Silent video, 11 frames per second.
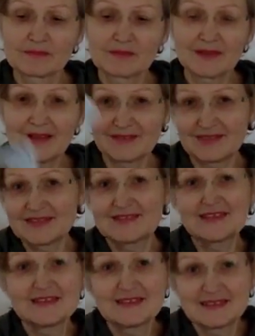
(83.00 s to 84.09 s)
Wow,
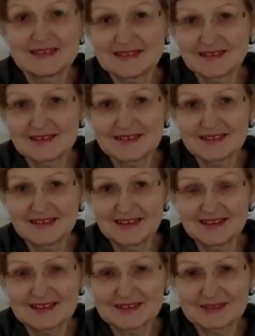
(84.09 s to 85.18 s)
this card says
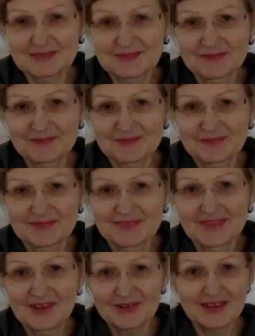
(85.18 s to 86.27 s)
yes.
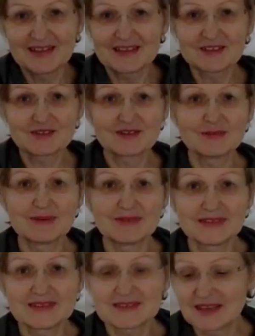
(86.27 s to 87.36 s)
Okay, let's talk about
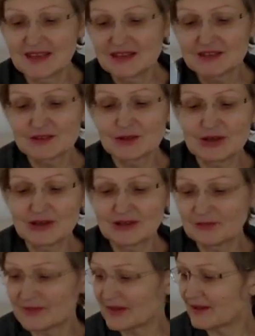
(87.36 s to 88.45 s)
this. So
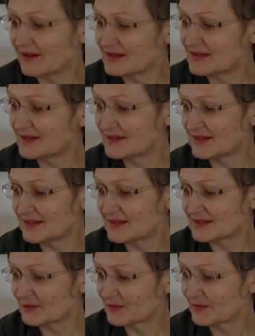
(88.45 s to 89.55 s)
a card says
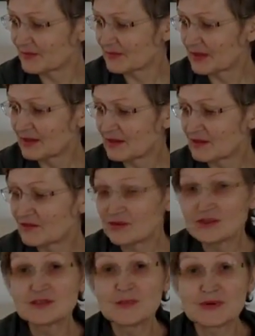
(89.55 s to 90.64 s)
yes. The
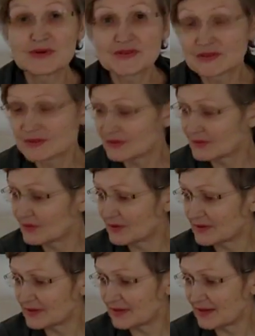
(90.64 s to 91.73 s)
first person who
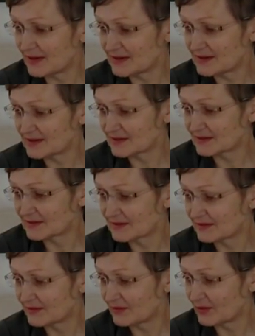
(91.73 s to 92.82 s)
got yes
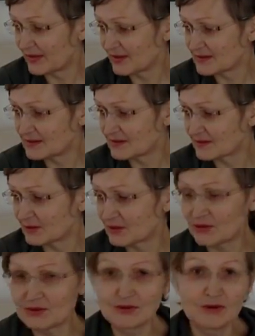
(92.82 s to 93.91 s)
for an answer will
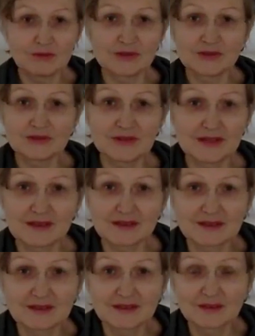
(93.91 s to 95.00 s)
go home and do nothing,
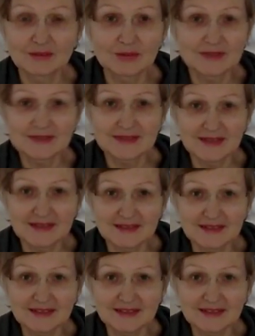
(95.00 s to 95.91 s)
won't study,